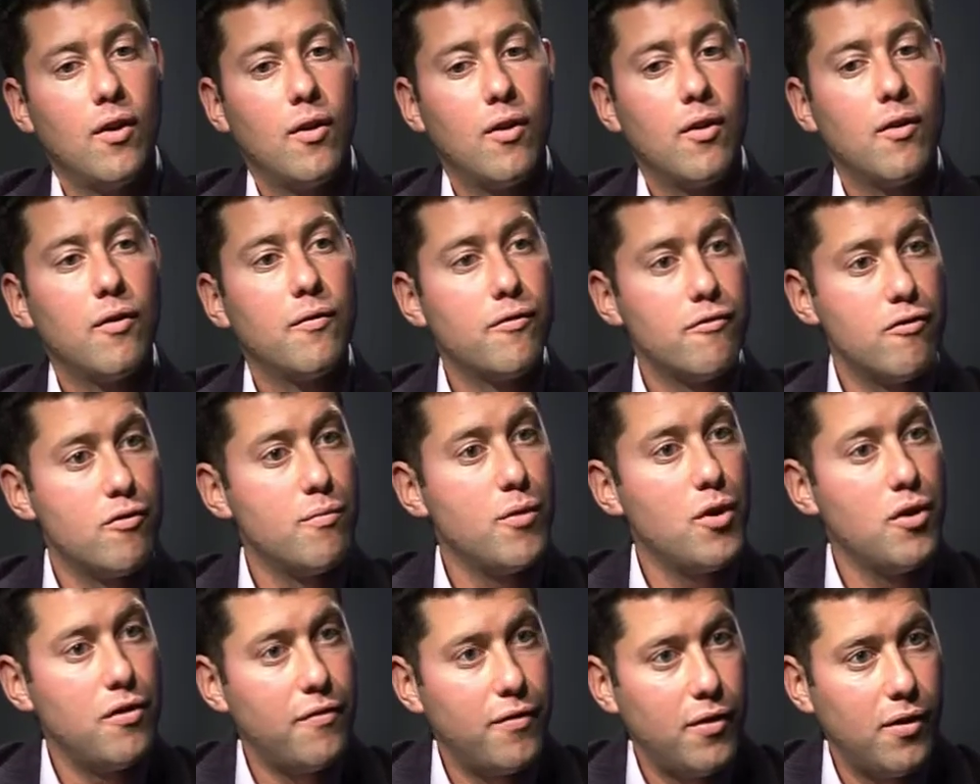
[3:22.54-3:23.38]
For
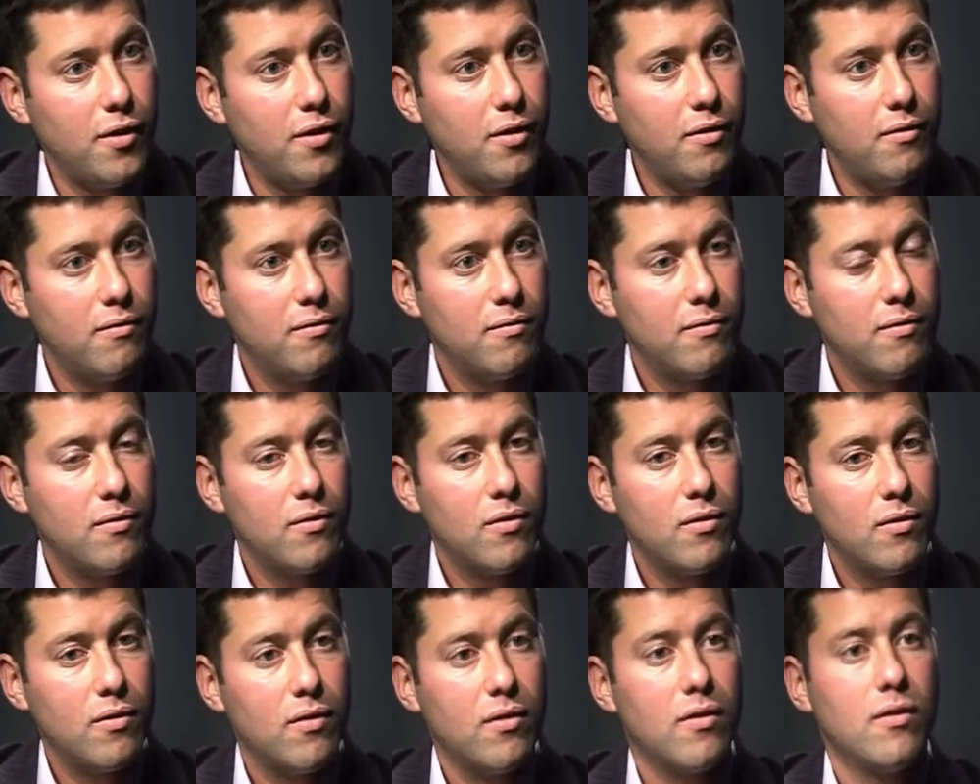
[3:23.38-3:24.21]
removal
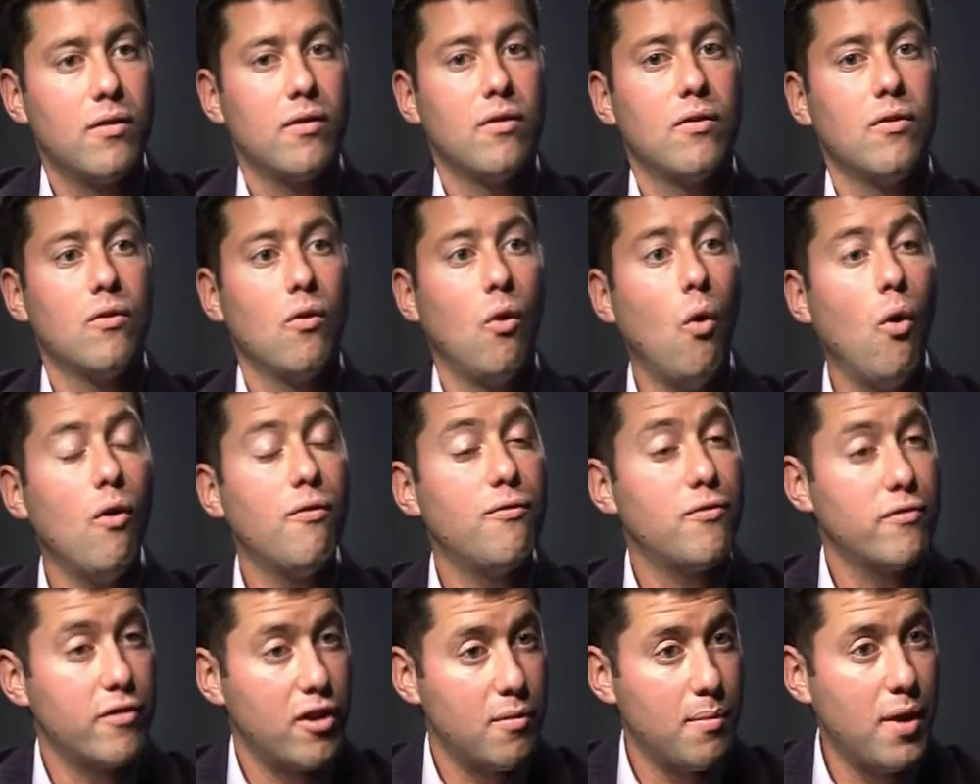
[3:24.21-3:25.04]
or
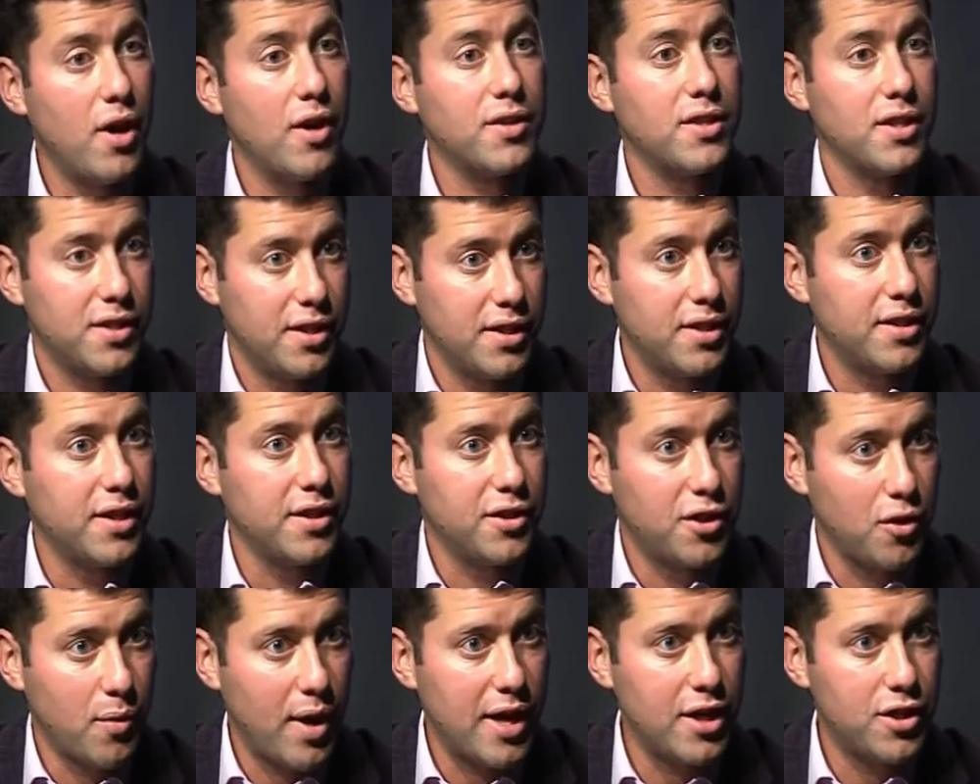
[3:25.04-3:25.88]
for an emergency
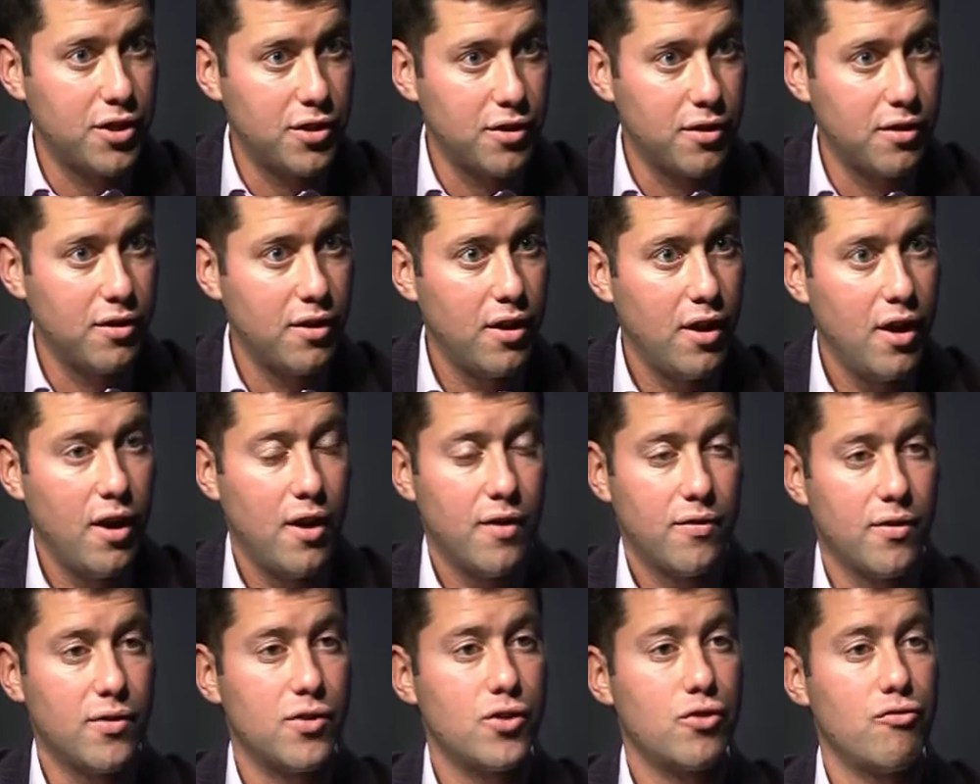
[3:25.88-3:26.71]
situation,
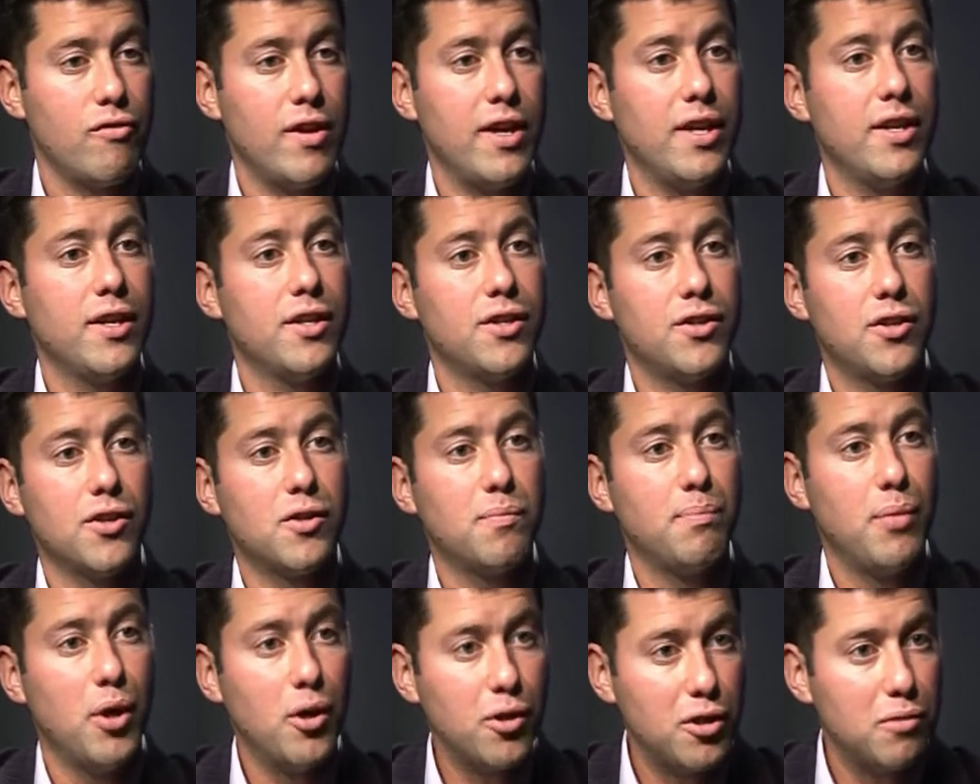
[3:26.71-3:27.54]
the screen is just
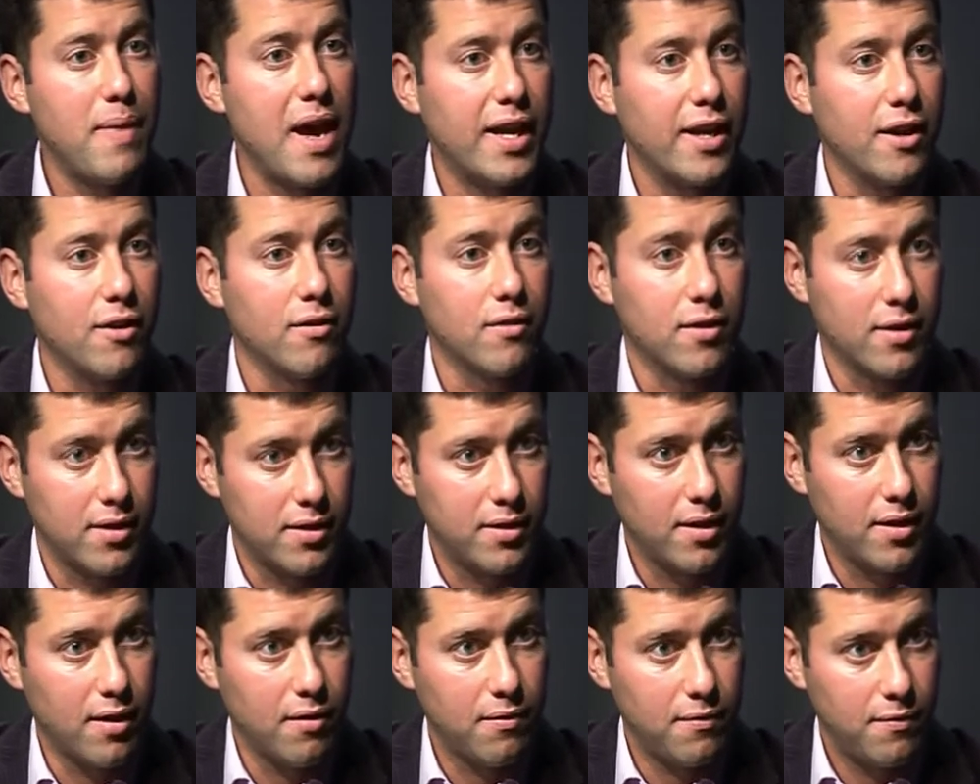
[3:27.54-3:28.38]
pushed back in on
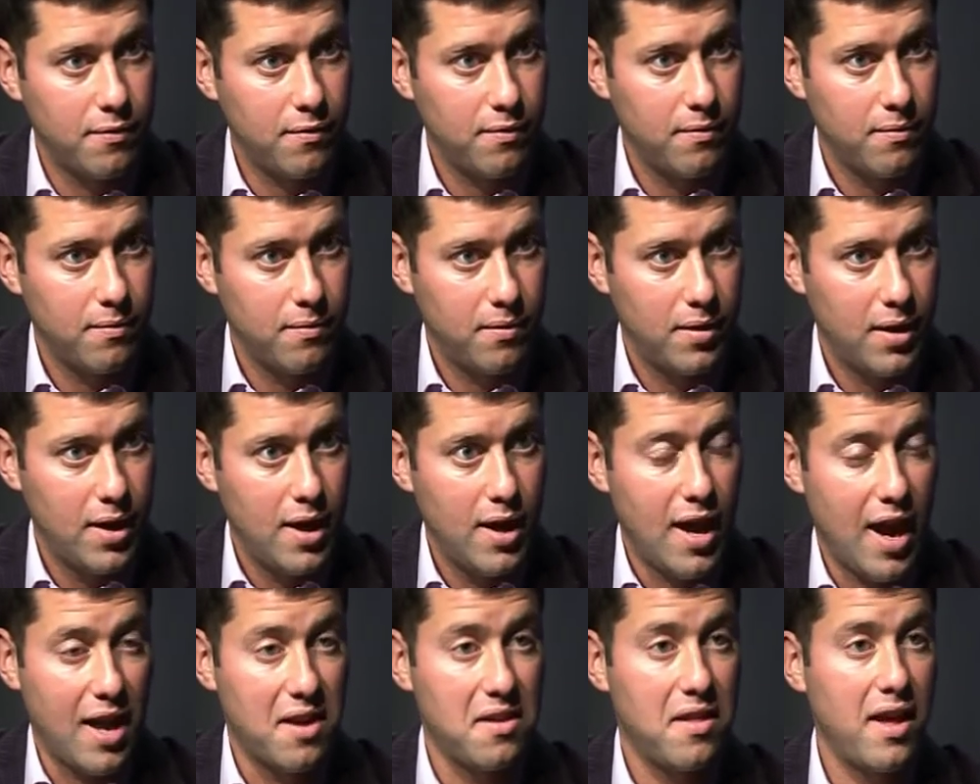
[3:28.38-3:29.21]
itself
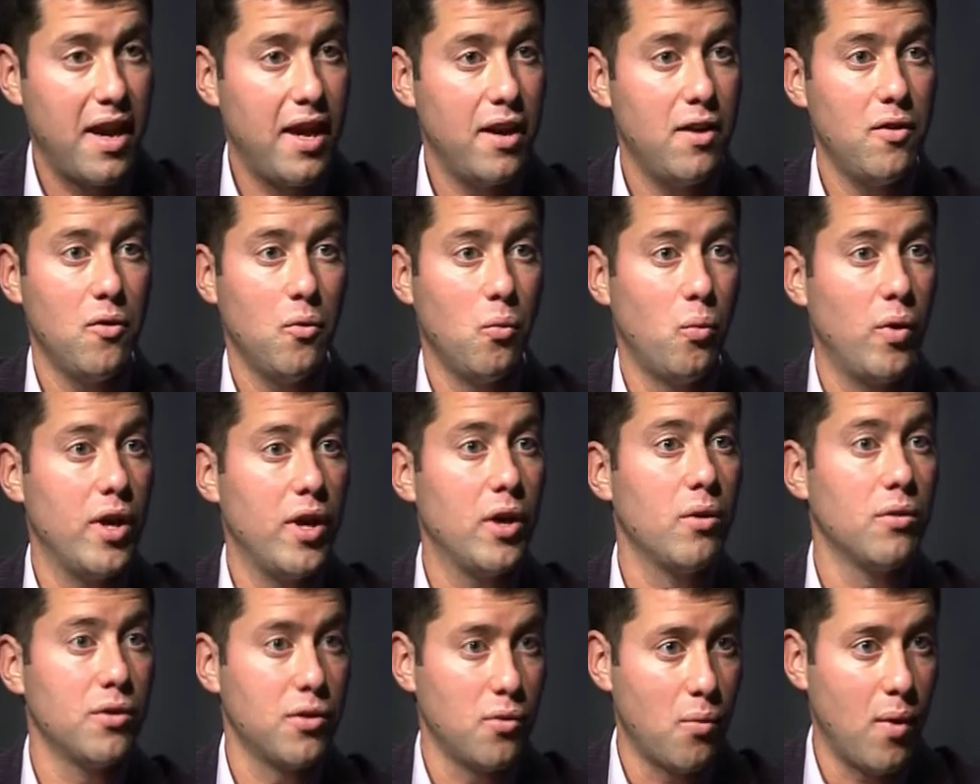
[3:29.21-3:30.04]
and then
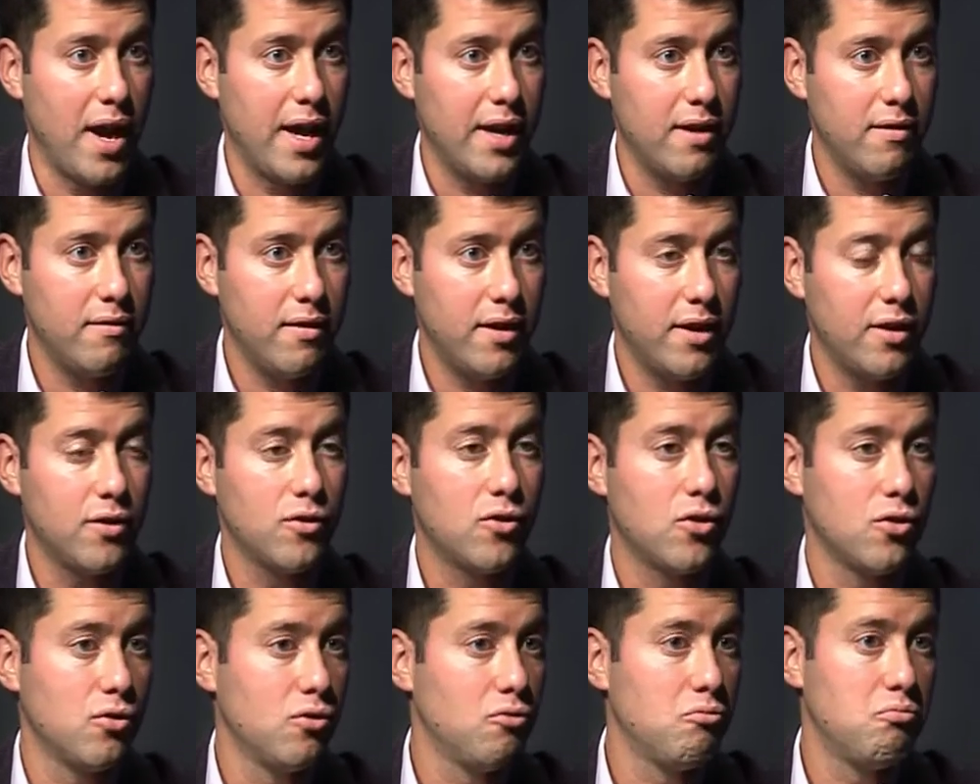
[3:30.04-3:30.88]
wheeled away
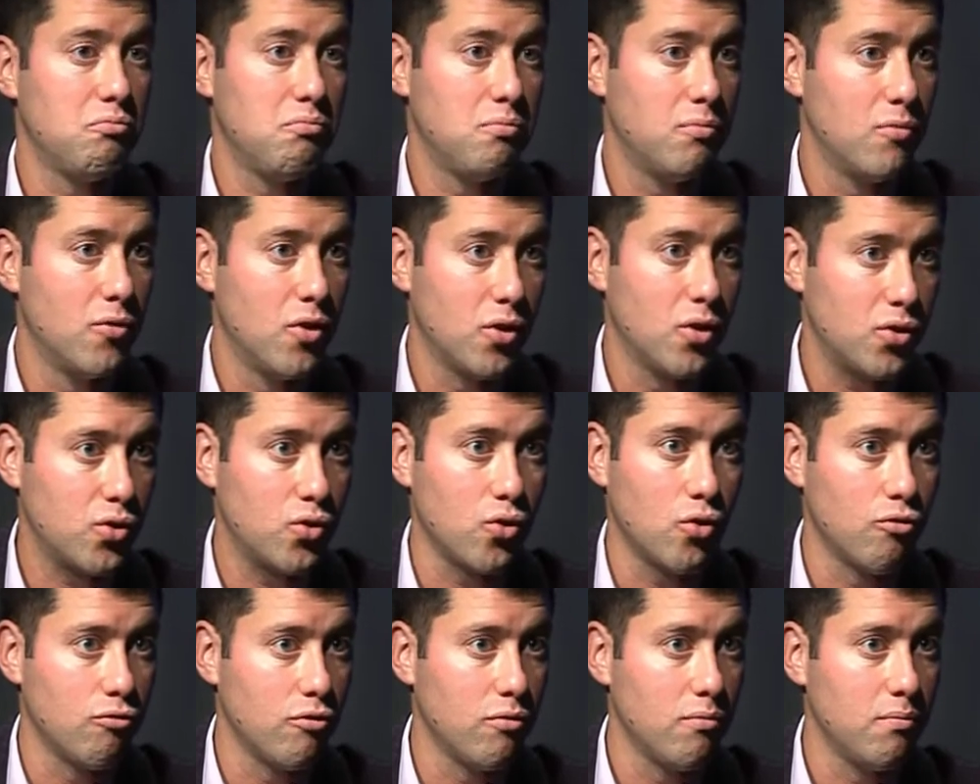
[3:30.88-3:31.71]
into the
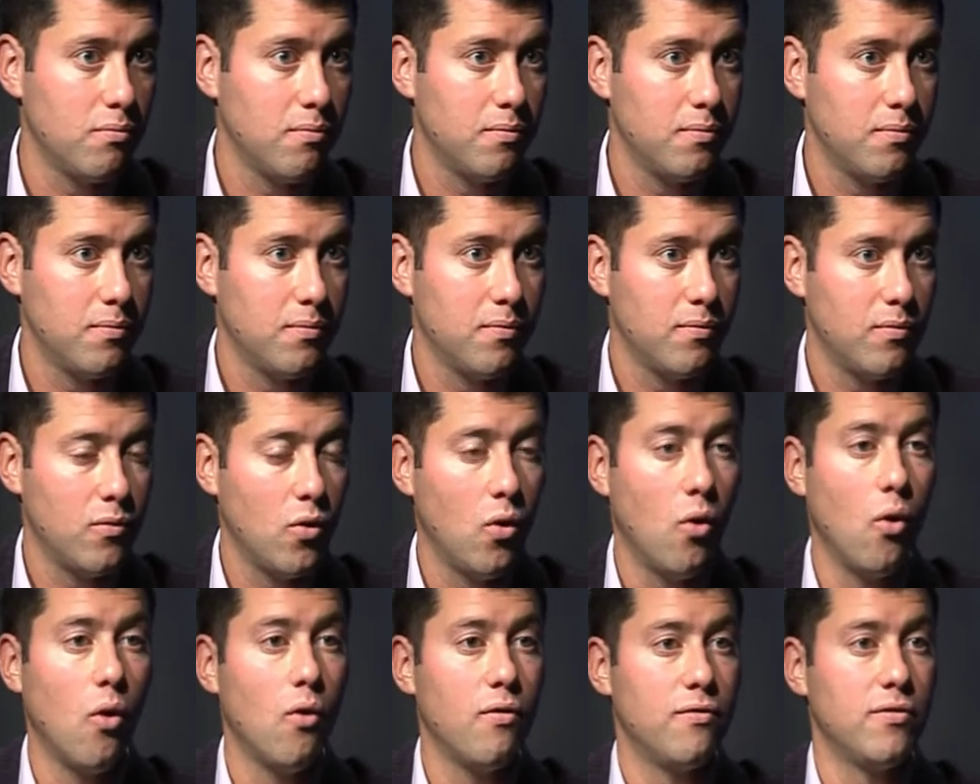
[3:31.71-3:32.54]
storeroom
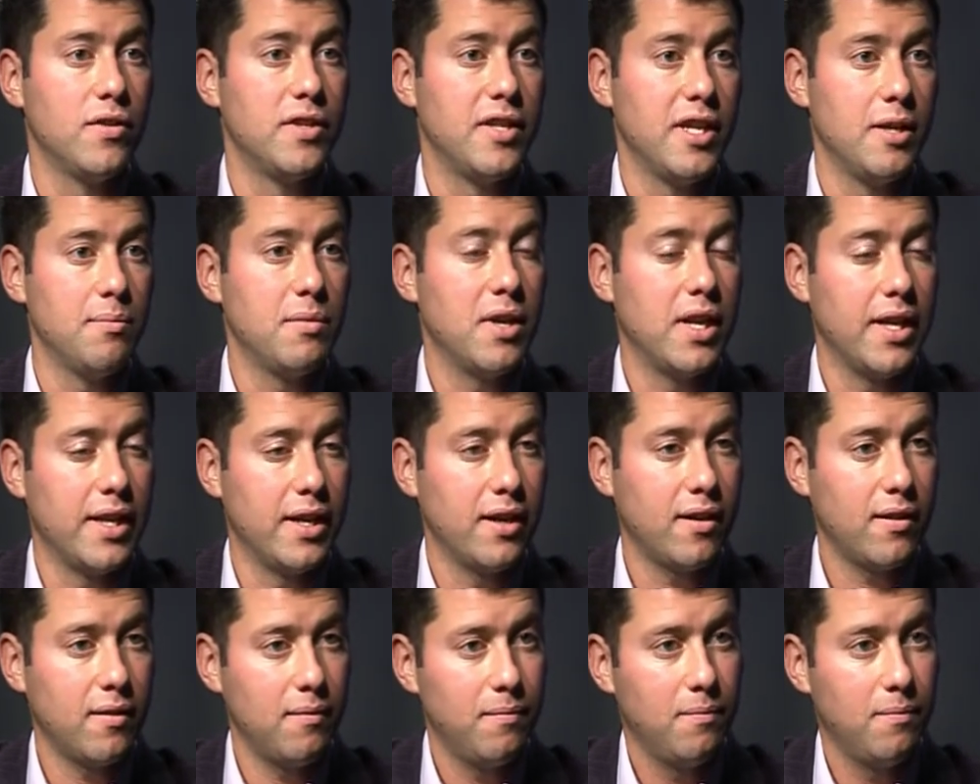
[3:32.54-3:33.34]
or for deep cleaning.